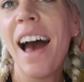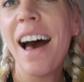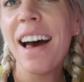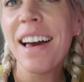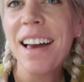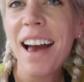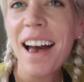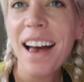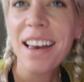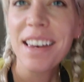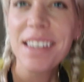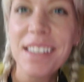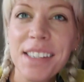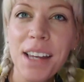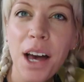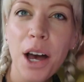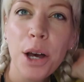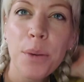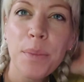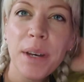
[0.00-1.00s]
Hi guys,
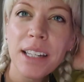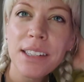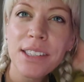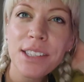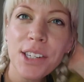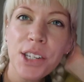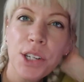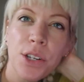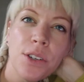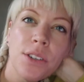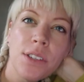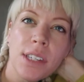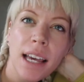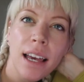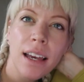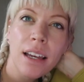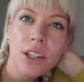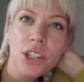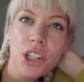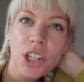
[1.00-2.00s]
it's
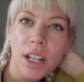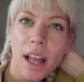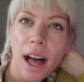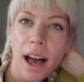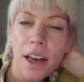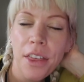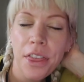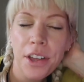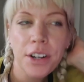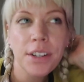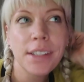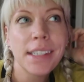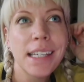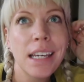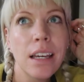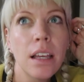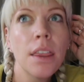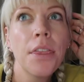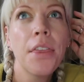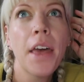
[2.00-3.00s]
Tuesday, July
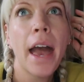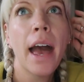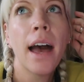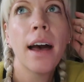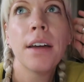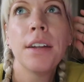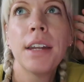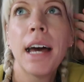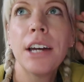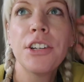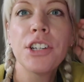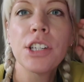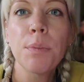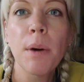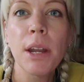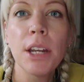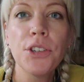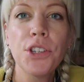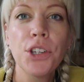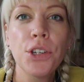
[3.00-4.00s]
13th, and I just
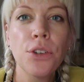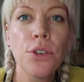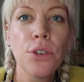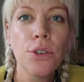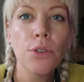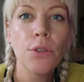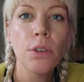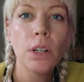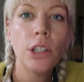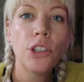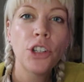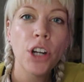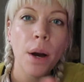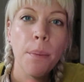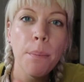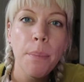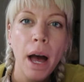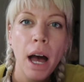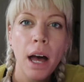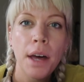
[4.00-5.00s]
wanted to
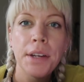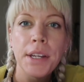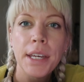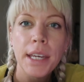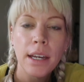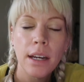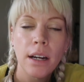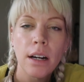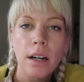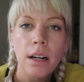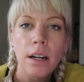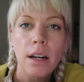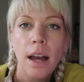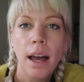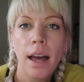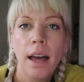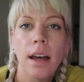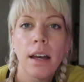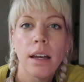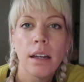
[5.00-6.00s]
jump on here
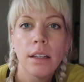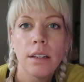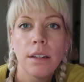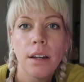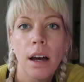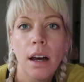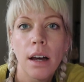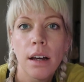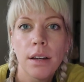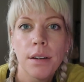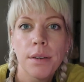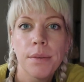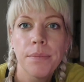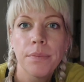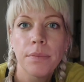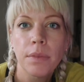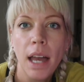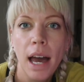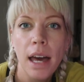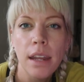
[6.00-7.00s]
and
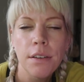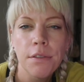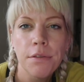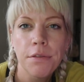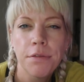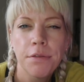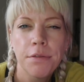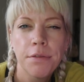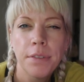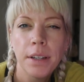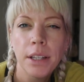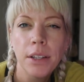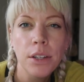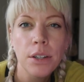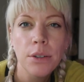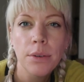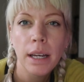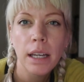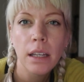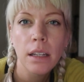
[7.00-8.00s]
kind of fill
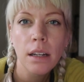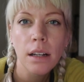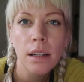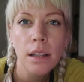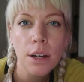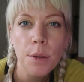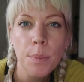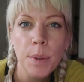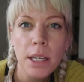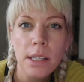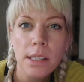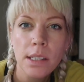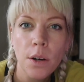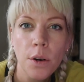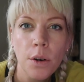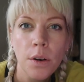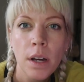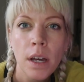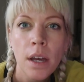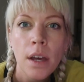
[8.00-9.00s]
you in a little bit.
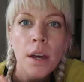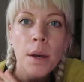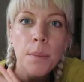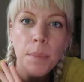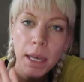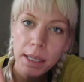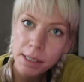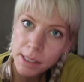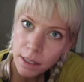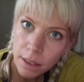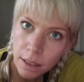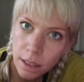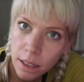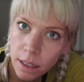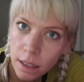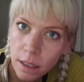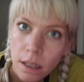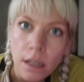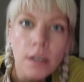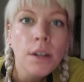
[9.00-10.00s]
So
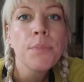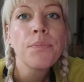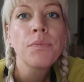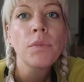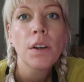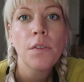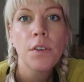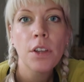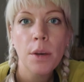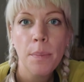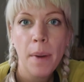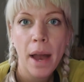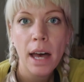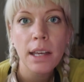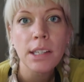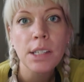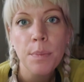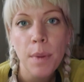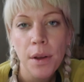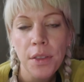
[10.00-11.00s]
basically, for the
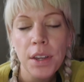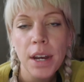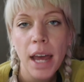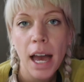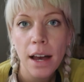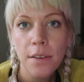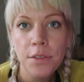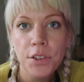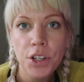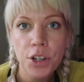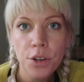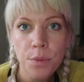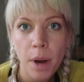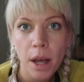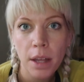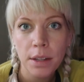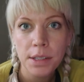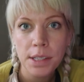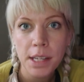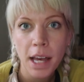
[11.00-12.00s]
past month and a half, 2
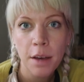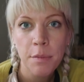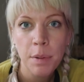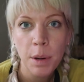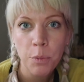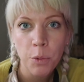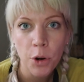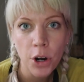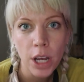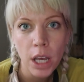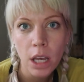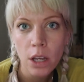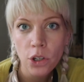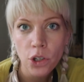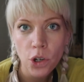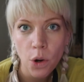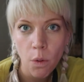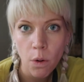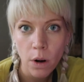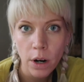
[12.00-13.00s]
months, I've been working
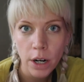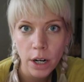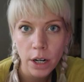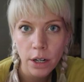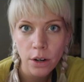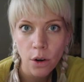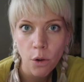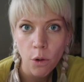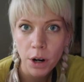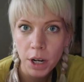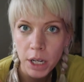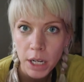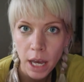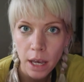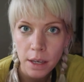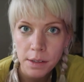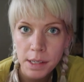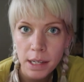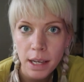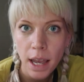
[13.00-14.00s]
toward
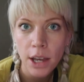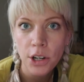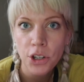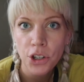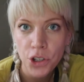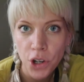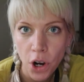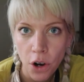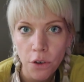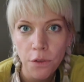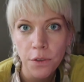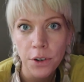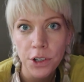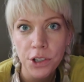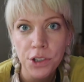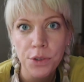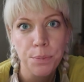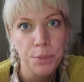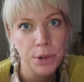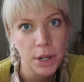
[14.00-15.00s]
organizing a show for
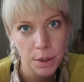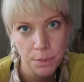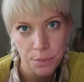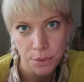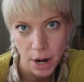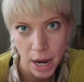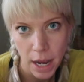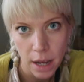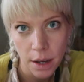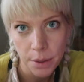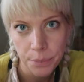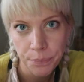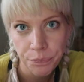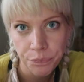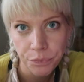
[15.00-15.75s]
spring break.